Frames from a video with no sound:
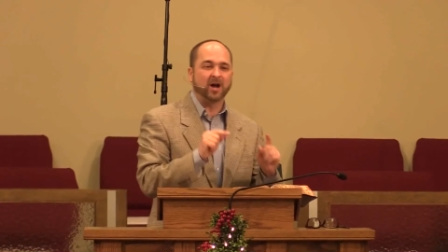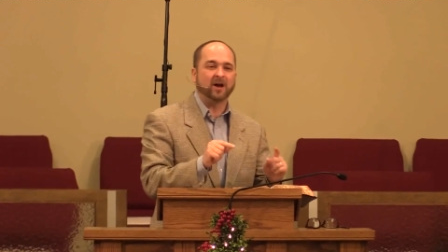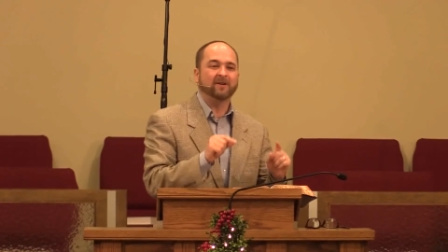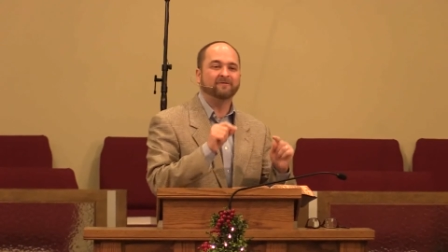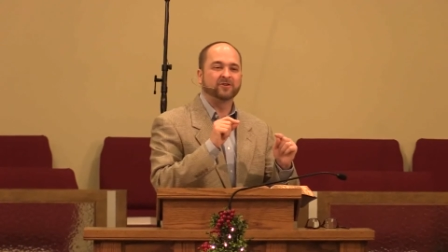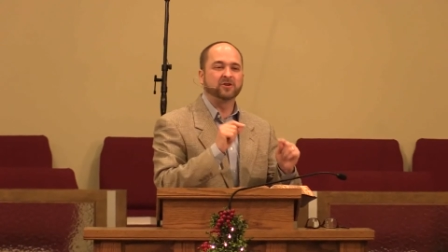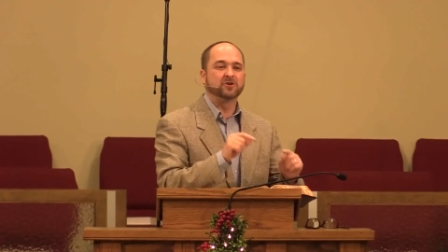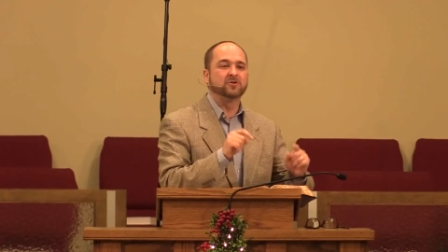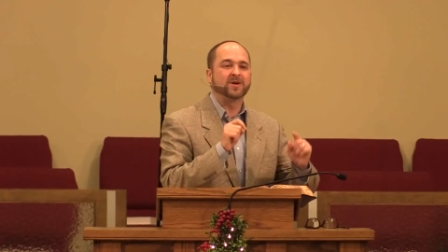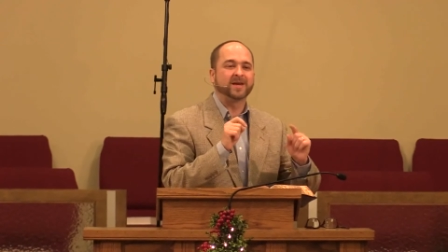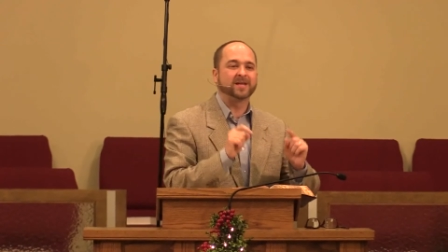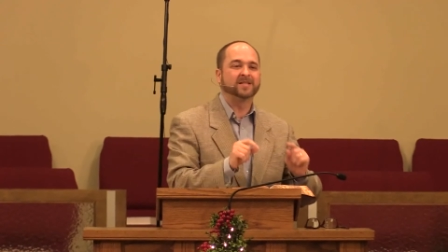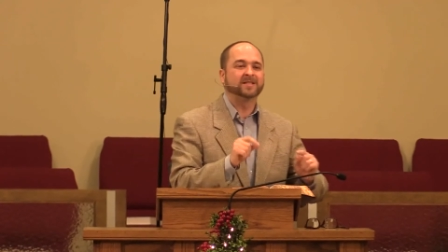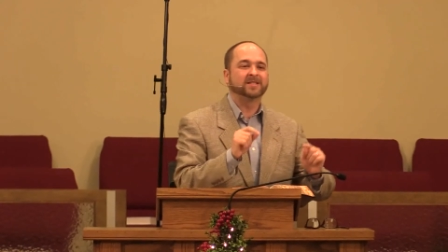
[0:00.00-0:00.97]
of you
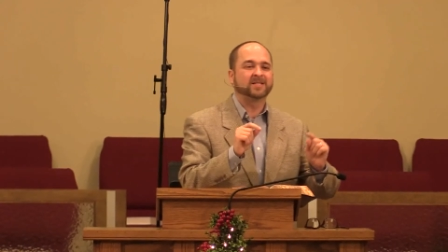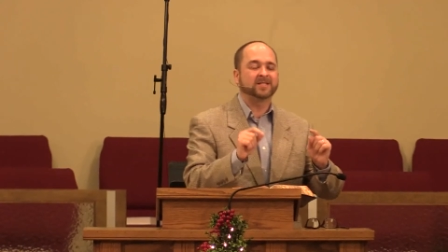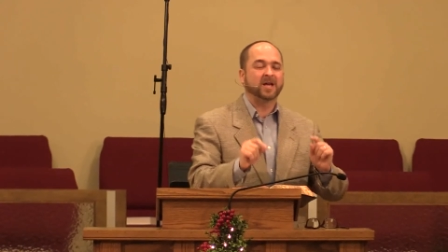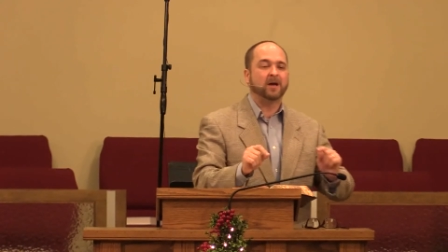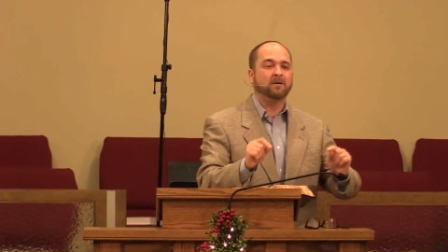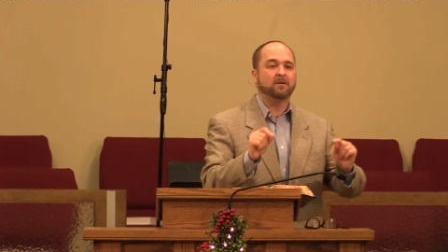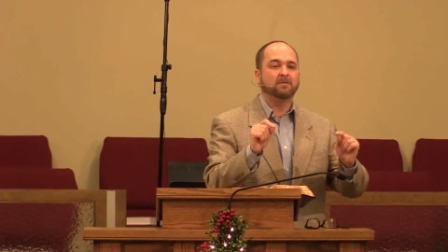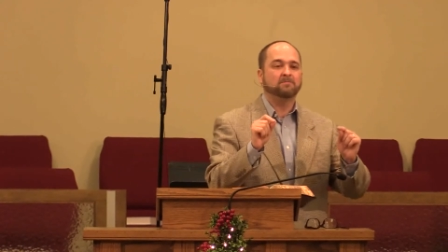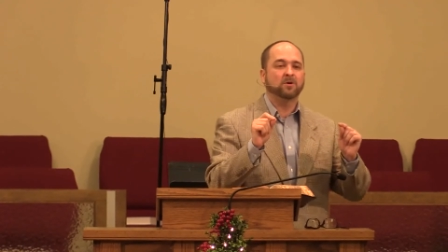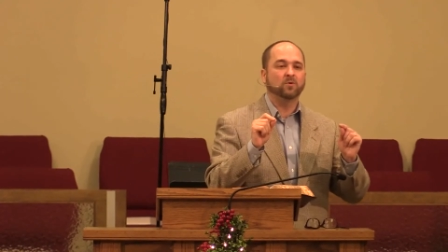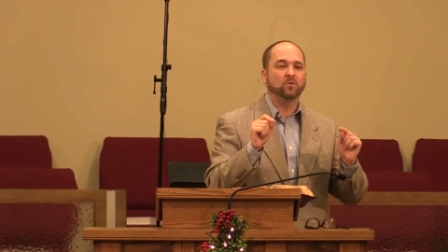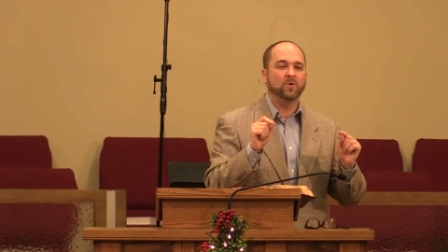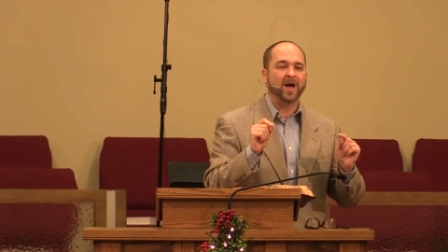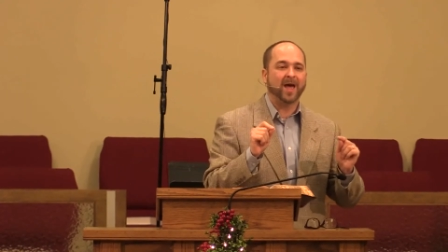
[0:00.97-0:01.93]
in some
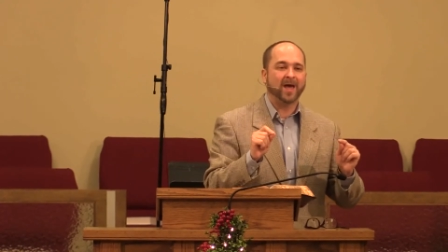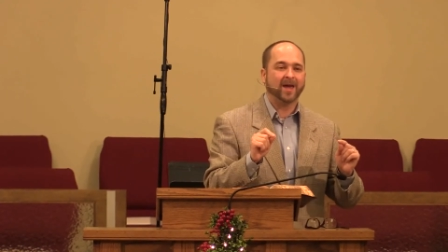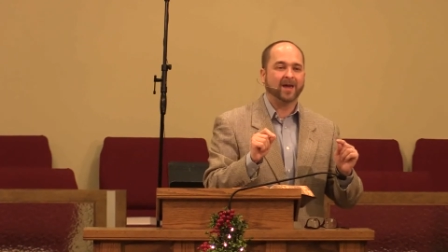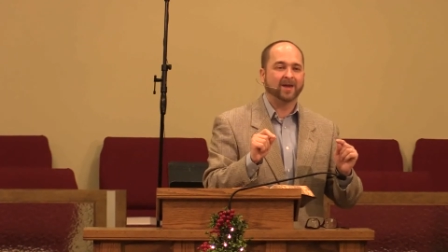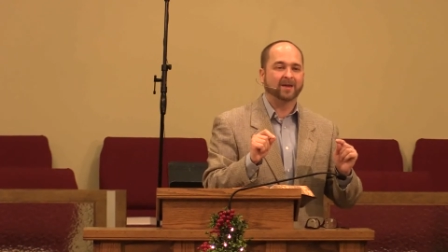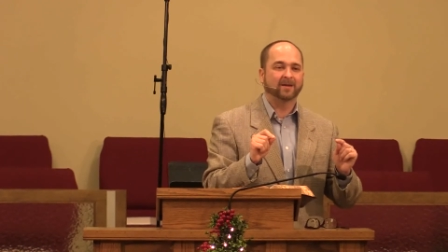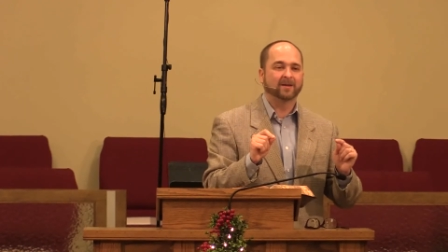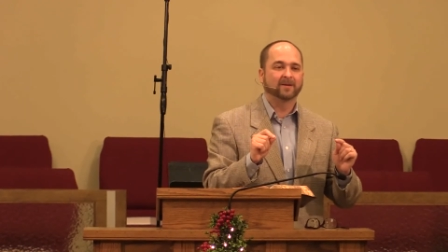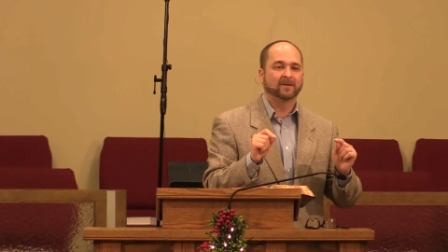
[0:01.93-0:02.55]
way.